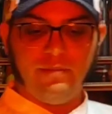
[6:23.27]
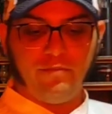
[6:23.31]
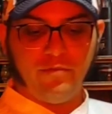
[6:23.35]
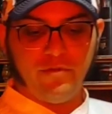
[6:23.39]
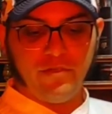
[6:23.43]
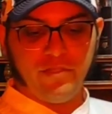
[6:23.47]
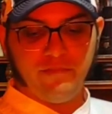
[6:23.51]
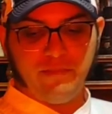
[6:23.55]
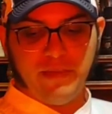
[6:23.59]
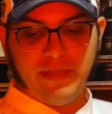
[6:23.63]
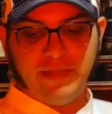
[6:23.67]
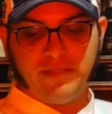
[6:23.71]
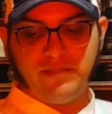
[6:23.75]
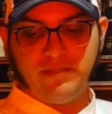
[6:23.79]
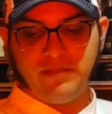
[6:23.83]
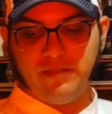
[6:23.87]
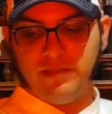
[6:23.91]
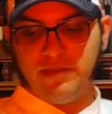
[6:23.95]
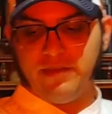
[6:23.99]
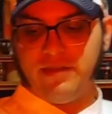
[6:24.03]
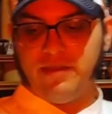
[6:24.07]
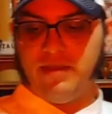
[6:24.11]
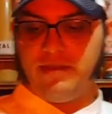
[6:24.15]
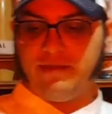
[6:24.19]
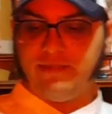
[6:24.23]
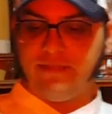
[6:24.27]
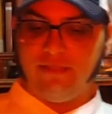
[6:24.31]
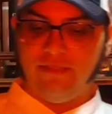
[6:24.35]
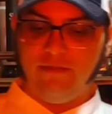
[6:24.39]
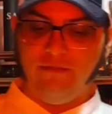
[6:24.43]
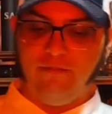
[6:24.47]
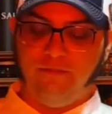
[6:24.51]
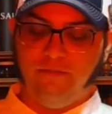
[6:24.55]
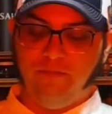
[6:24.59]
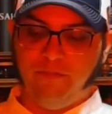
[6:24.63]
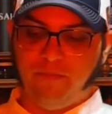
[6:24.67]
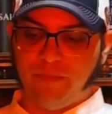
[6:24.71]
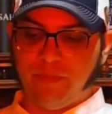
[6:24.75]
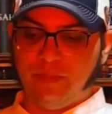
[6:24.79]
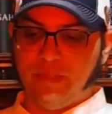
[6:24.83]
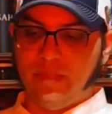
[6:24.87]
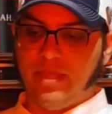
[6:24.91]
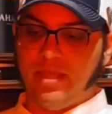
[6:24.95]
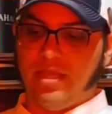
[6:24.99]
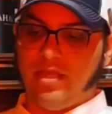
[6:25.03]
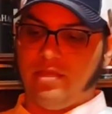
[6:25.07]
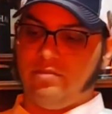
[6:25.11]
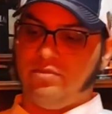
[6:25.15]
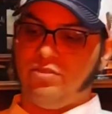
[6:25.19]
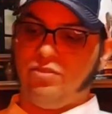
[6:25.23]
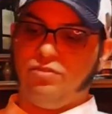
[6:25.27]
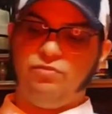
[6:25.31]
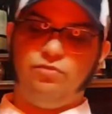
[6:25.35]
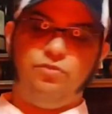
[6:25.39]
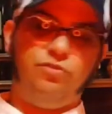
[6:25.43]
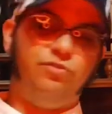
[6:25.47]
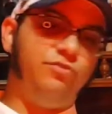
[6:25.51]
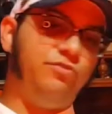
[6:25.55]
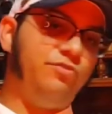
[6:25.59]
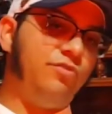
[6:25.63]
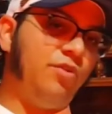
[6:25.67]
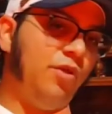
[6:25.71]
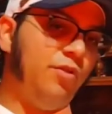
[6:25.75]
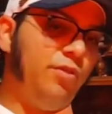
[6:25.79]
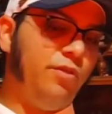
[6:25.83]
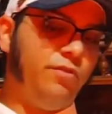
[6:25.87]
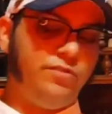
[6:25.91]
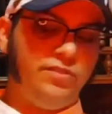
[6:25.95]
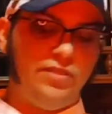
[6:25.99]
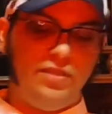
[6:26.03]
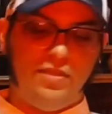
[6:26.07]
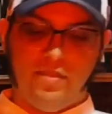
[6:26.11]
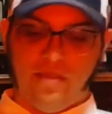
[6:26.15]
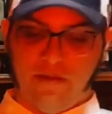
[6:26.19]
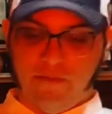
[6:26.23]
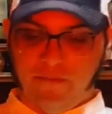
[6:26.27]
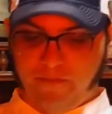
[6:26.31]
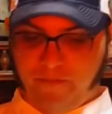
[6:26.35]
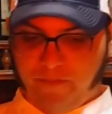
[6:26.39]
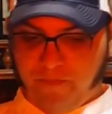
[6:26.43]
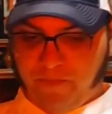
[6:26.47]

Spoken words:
more spice to the cocktail. So throw those in there.